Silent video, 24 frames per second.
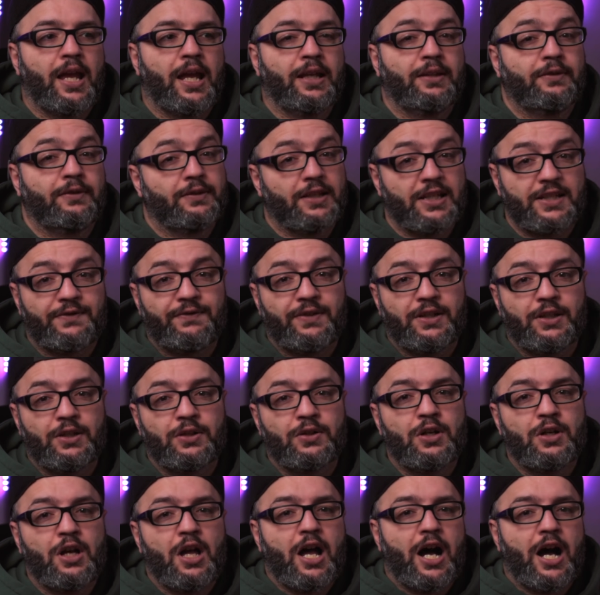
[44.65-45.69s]
In today's
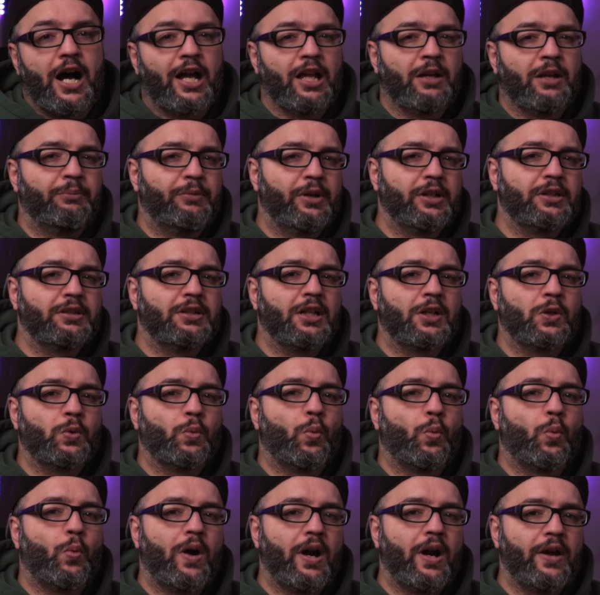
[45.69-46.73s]
video, I am breaking
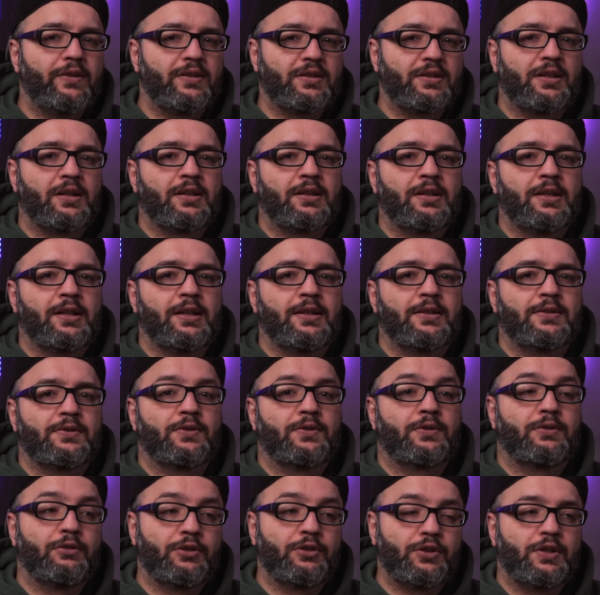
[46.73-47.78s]
down why this technique is
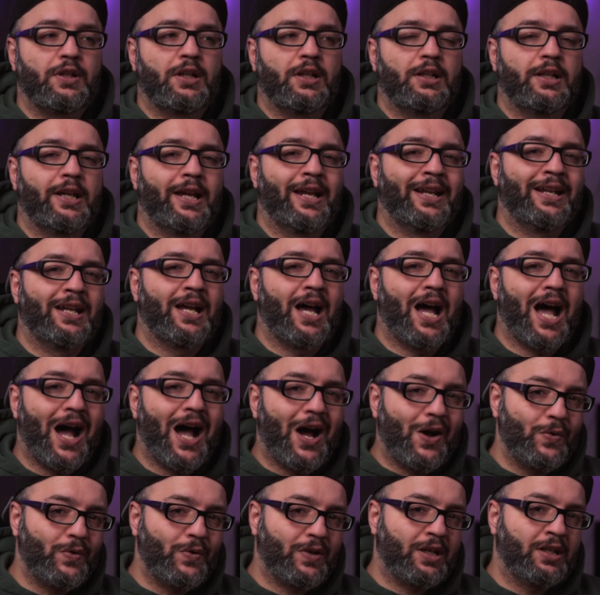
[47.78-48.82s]
so crucial and
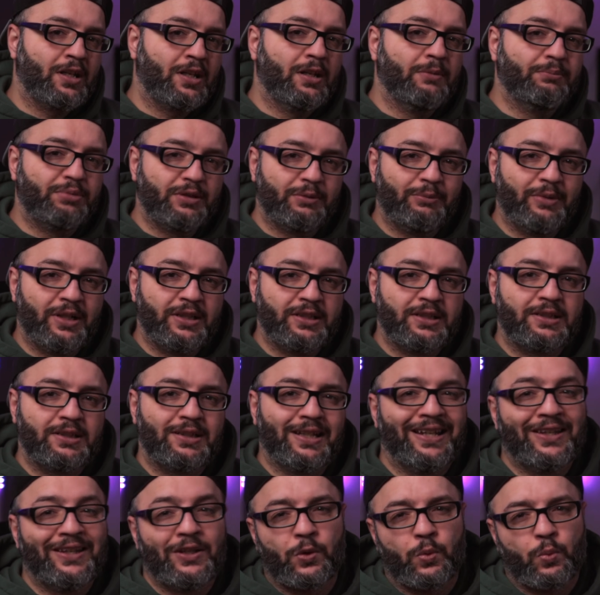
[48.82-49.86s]
how you can implement it
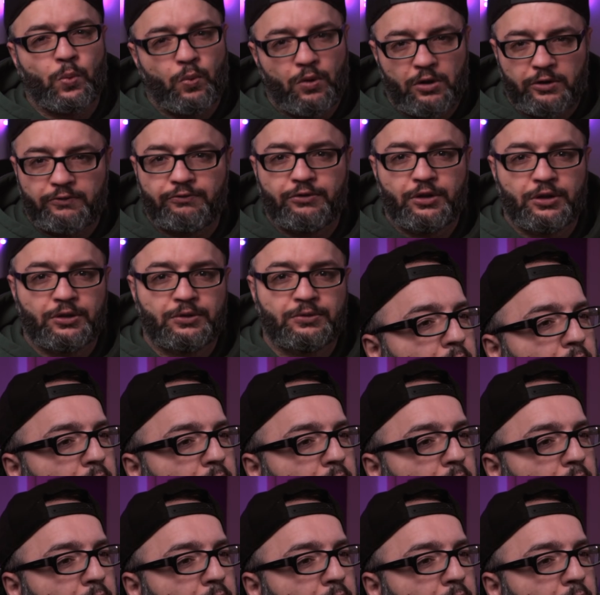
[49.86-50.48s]
in your workflow.